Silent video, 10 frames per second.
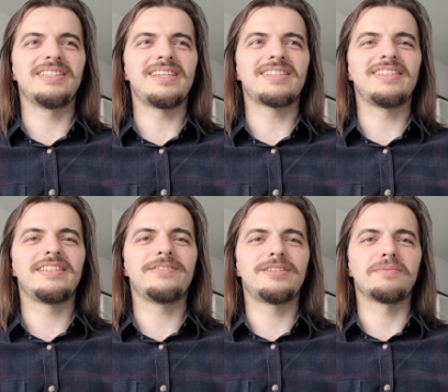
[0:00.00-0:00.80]
is actually
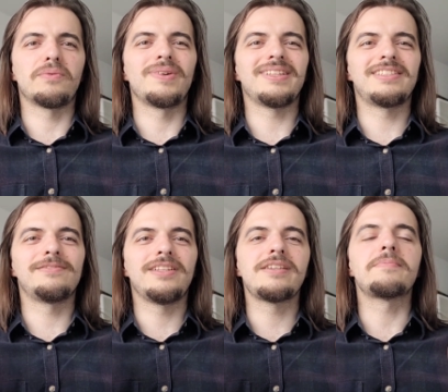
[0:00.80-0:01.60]
given
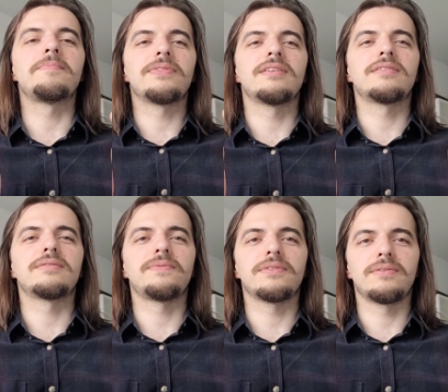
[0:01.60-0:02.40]
relatively
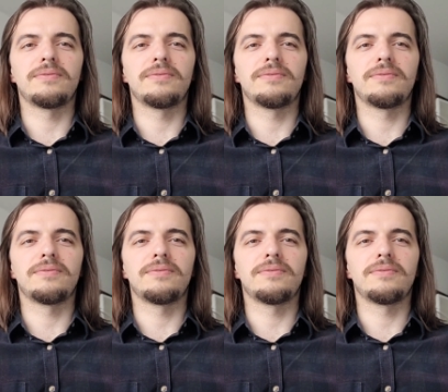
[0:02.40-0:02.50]
um,